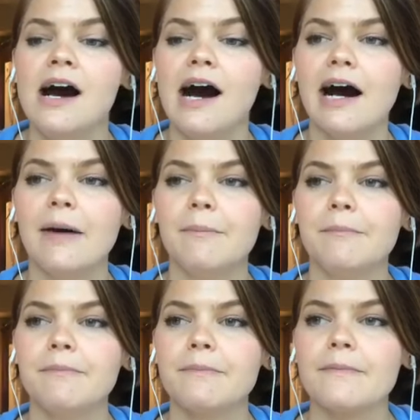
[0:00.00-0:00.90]

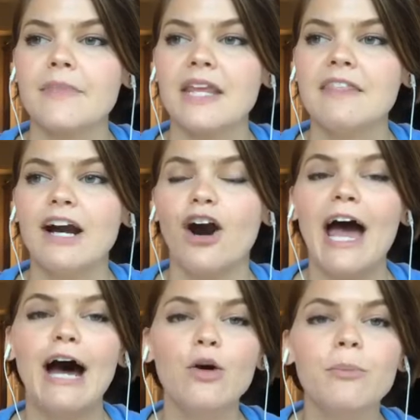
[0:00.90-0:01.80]
that are
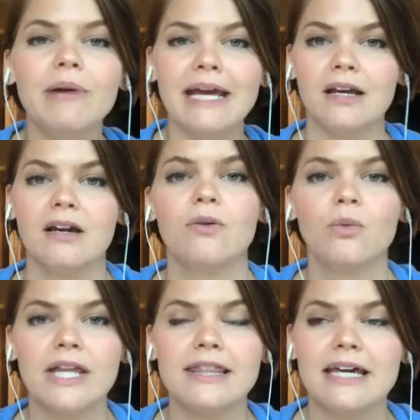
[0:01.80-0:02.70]
helping
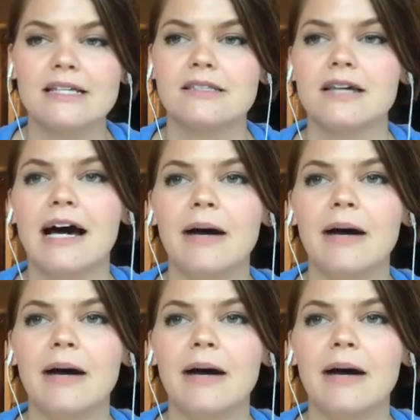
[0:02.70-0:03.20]
with this.